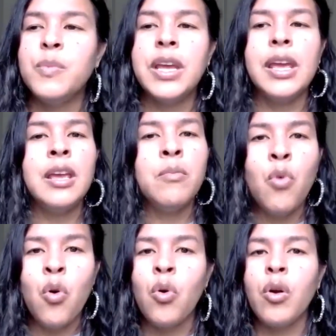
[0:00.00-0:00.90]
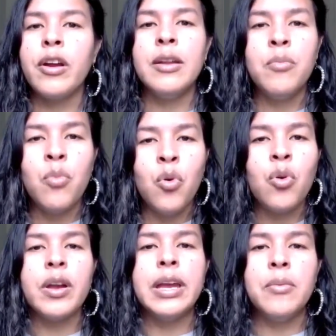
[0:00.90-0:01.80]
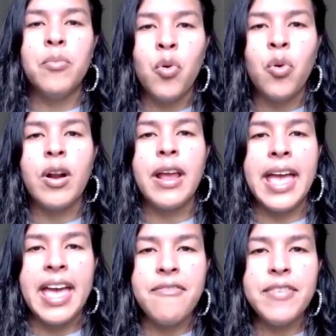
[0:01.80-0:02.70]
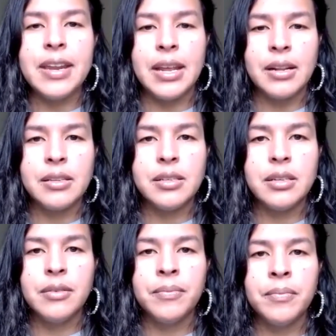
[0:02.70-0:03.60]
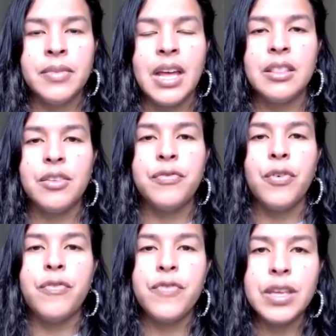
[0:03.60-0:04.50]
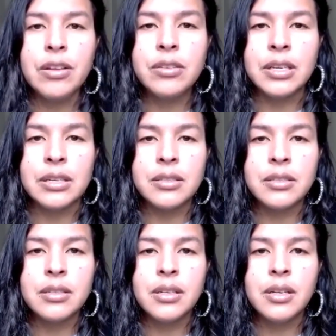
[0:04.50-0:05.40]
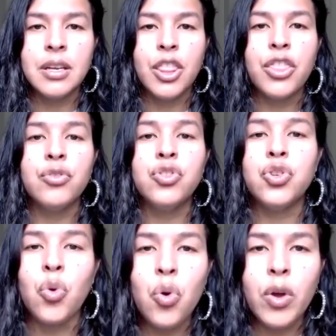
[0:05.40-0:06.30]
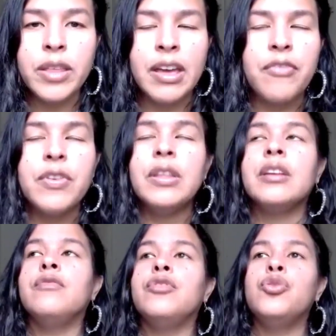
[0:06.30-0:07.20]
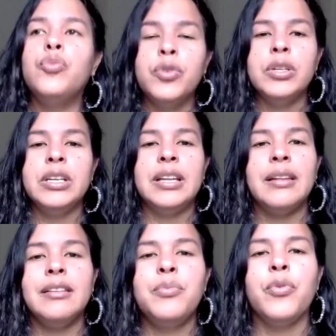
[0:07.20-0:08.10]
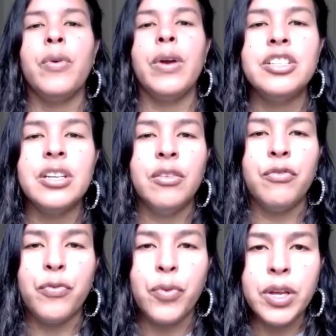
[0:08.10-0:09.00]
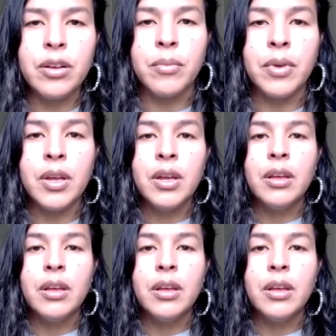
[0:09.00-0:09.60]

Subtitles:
just became more and more and more evident that the fulfillment, the joy, that feeling of jubilee, that liberation and freedom